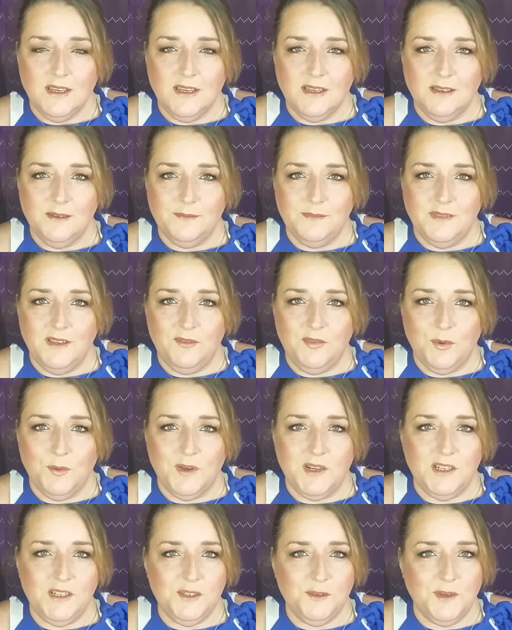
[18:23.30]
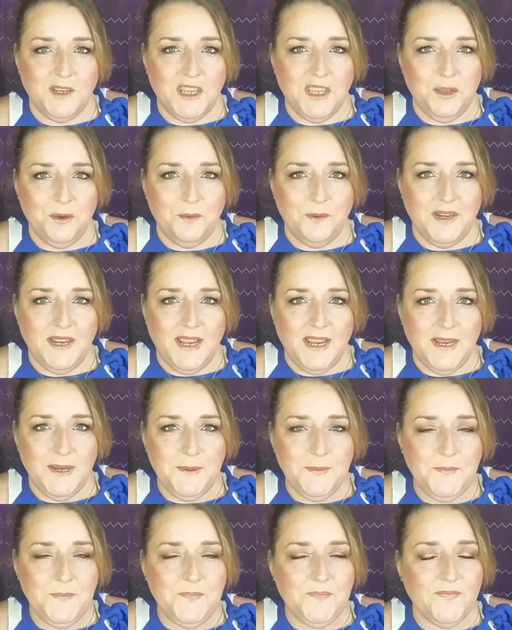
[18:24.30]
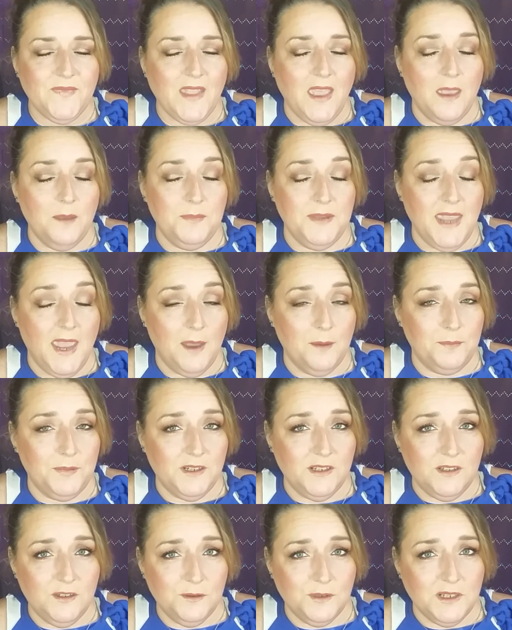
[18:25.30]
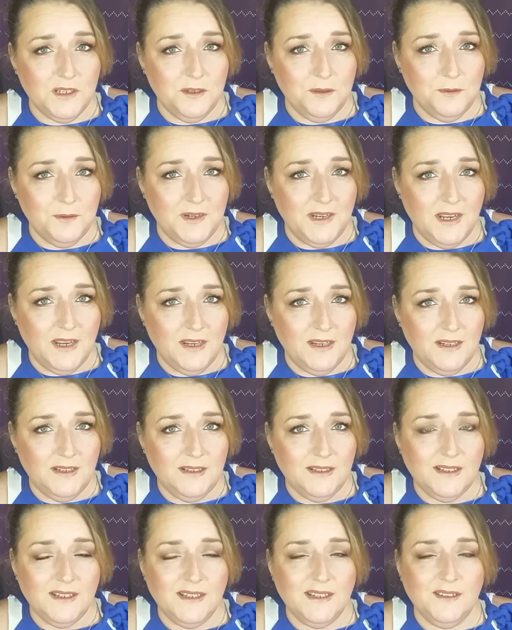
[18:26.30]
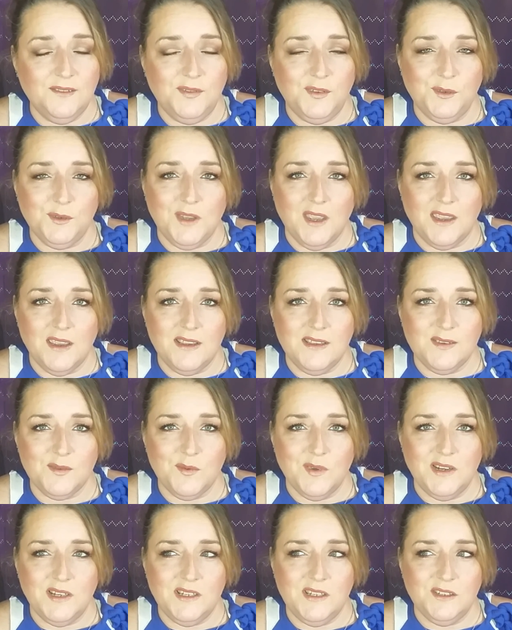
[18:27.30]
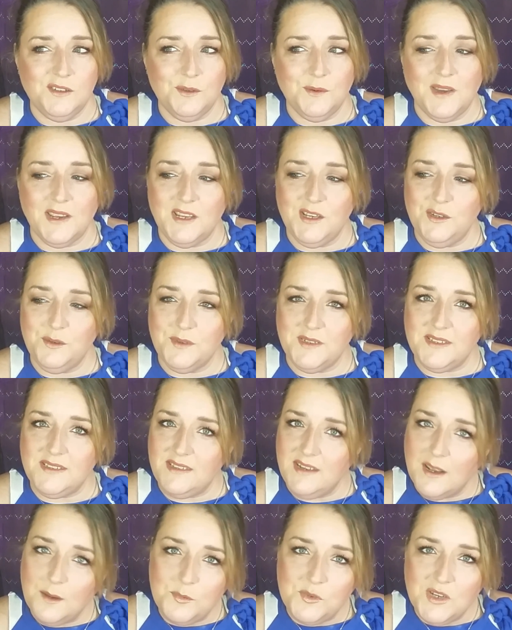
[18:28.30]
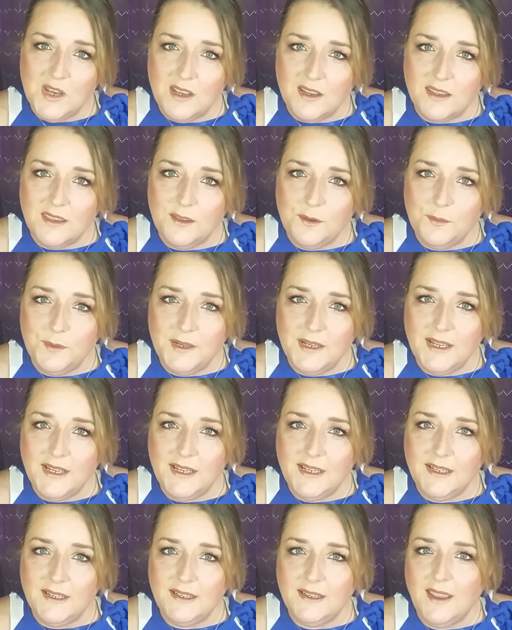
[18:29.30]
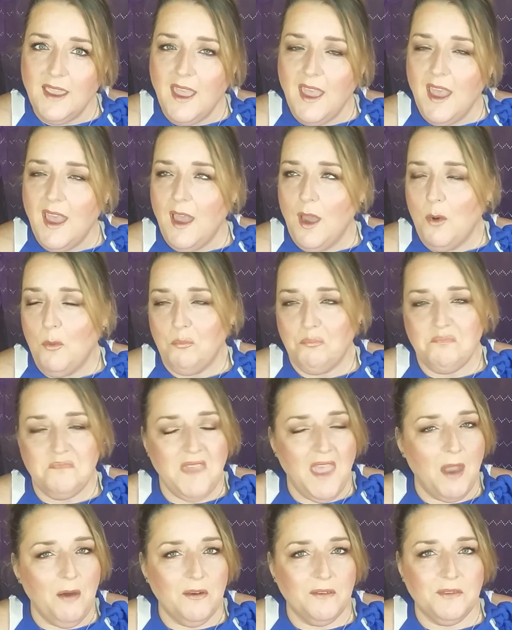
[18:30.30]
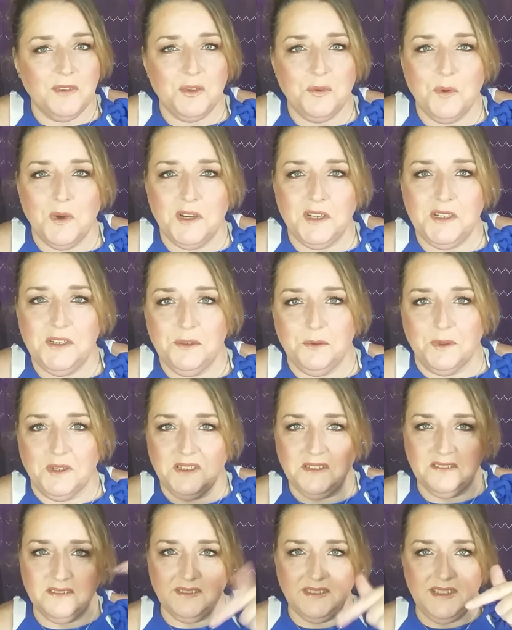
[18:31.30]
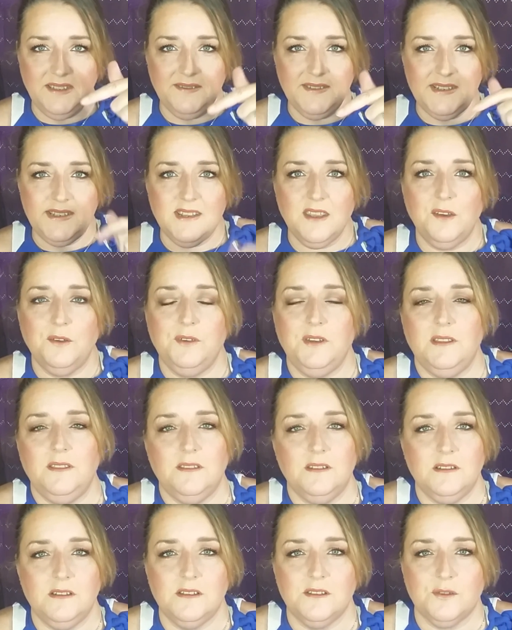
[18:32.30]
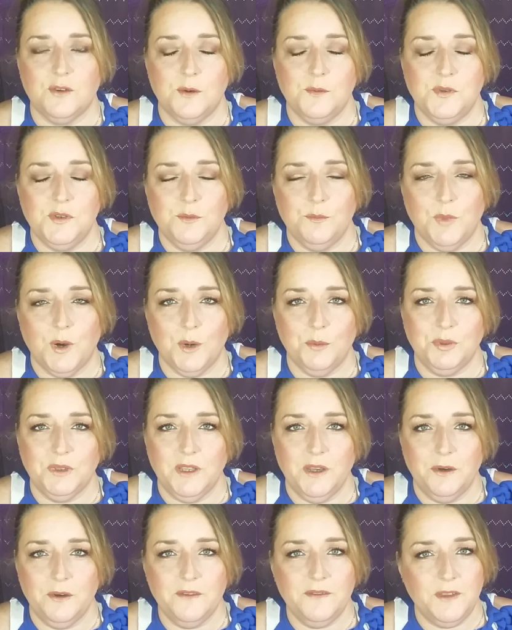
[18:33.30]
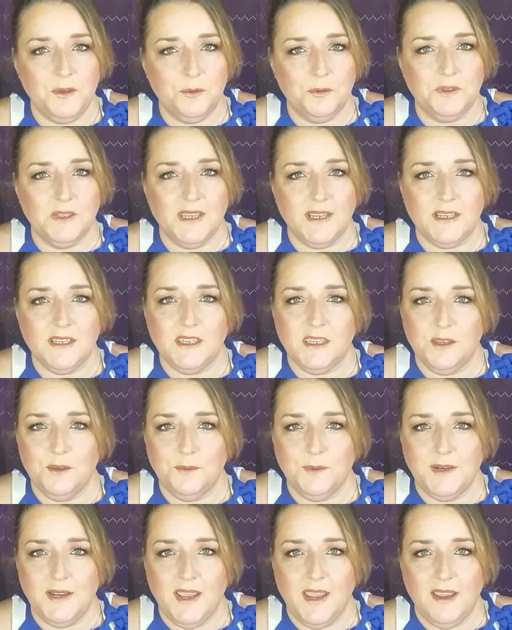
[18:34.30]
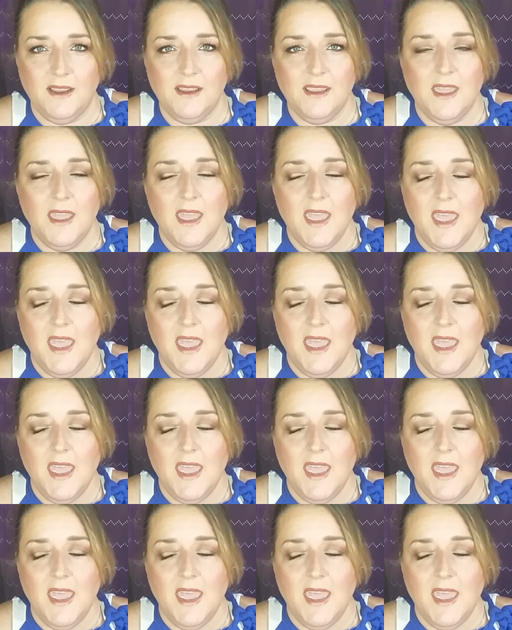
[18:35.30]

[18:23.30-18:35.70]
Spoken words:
If you want to do a Q&A, I'd be happy to do a Q&A. If you guys want to do, I can do a Snapchat Q&A, however you want to do it. Leave it down in the description bar below if you would like a Q&A.